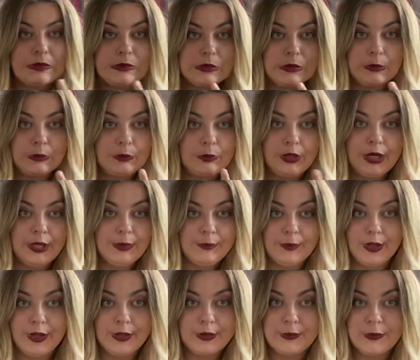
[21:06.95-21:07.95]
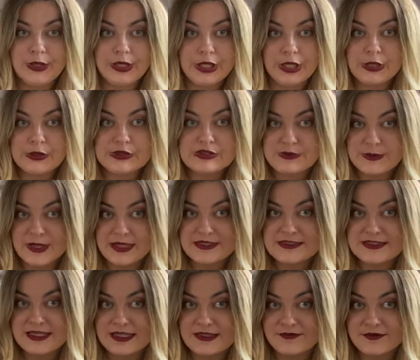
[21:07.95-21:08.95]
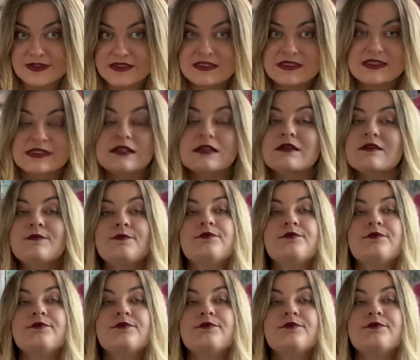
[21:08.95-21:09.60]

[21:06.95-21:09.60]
the Primark when I go to Specsavers.